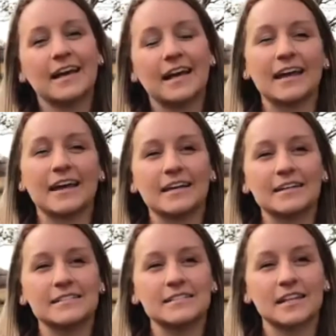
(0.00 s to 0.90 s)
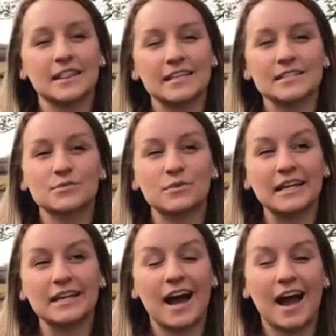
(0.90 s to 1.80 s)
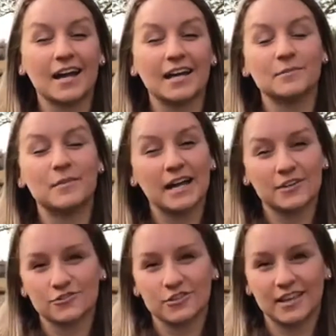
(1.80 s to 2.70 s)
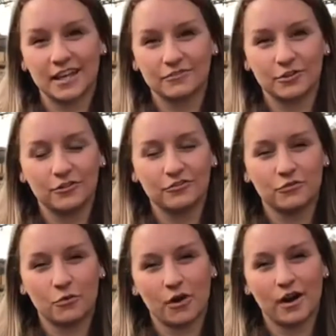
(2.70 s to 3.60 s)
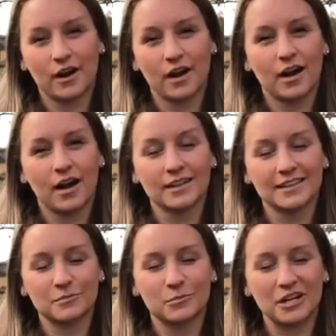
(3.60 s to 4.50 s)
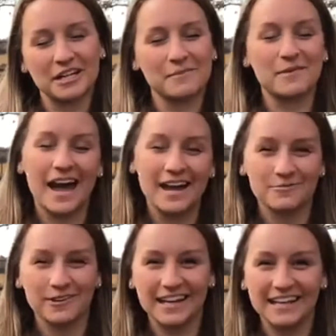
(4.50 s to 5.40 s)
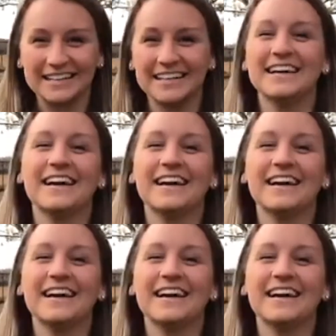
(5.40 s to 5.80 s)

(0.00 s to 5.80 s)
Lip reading: And this week I am extra thankful for a little boy named Edwin.